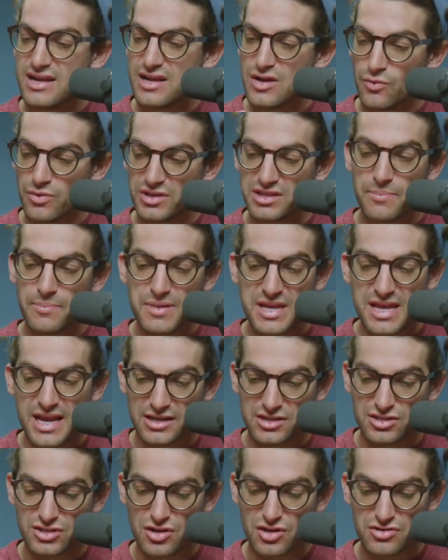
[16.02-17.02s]
with the P
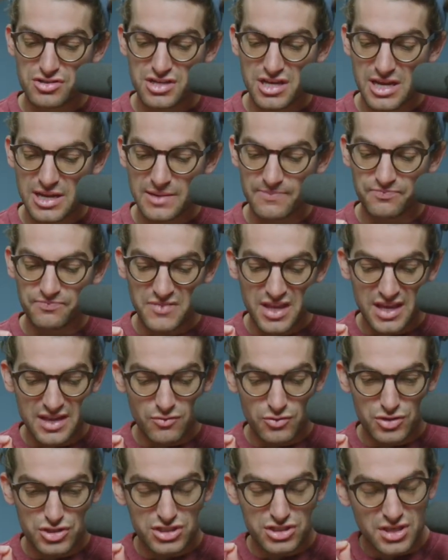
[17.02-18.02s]
X thirteen. It
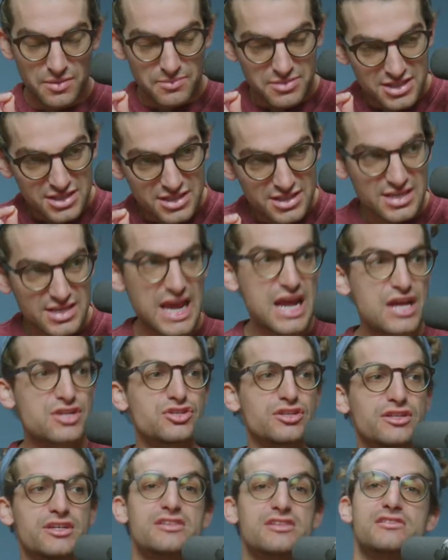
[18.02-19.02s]
was
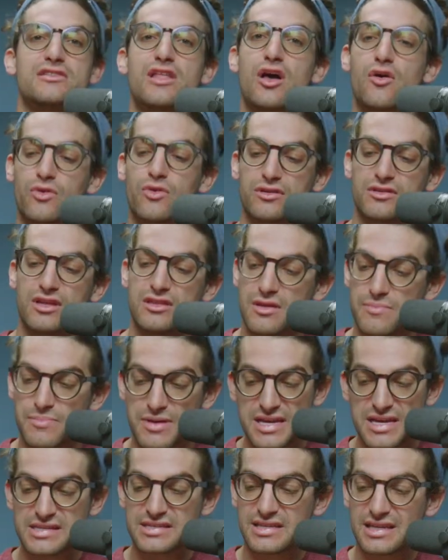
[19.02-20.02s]
substantially slower than the
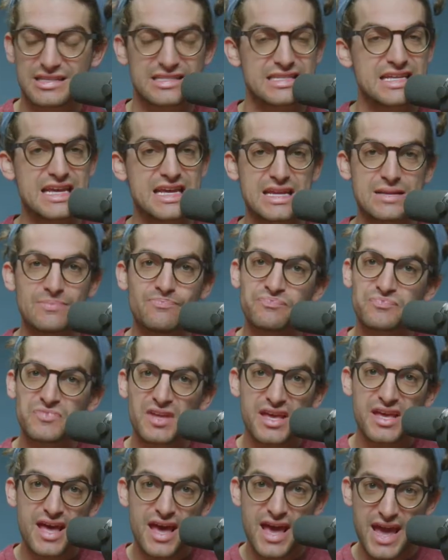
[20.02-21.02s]
P sixteen
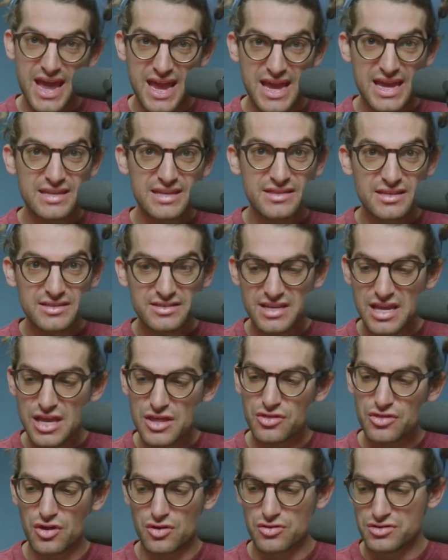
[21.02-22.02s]
and the Z
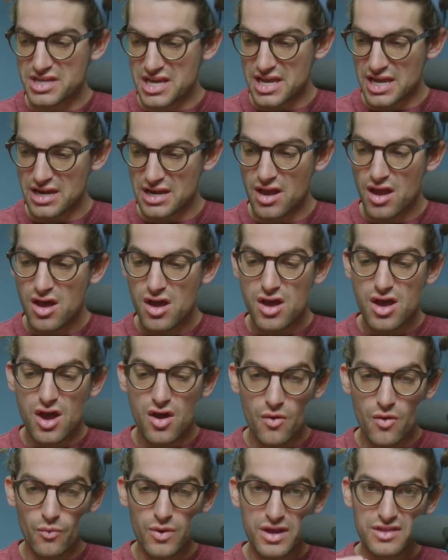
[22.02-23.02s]
thirteen
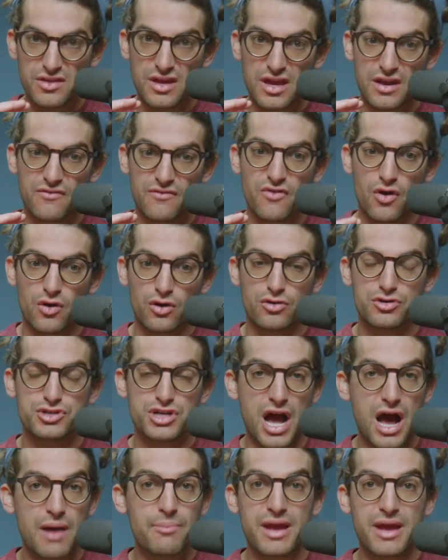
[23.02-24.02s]
within
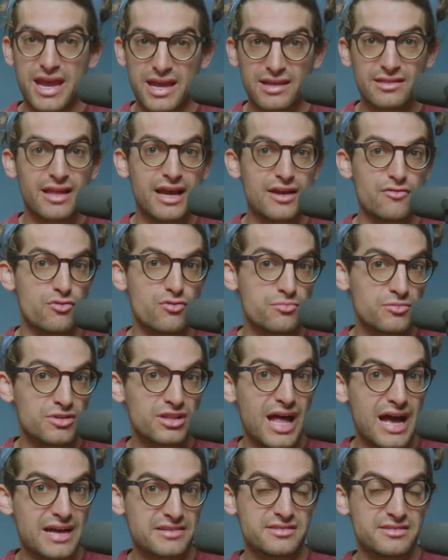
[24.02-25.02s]
Photoshop and Lightroom
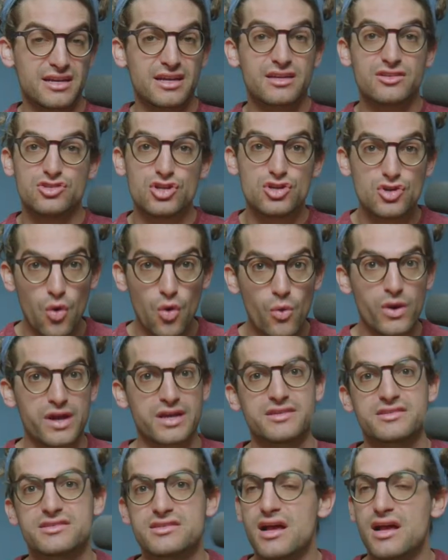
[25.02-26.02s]
Classic
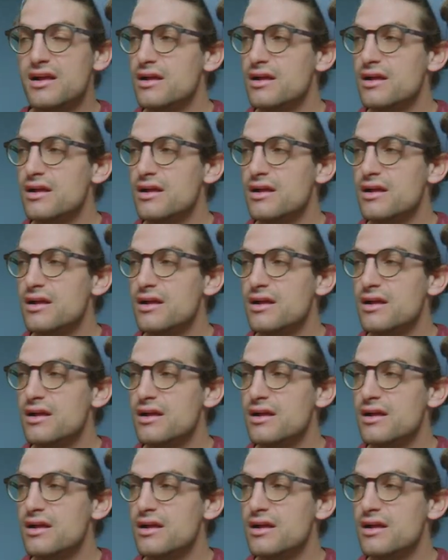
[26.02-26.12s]
denoise.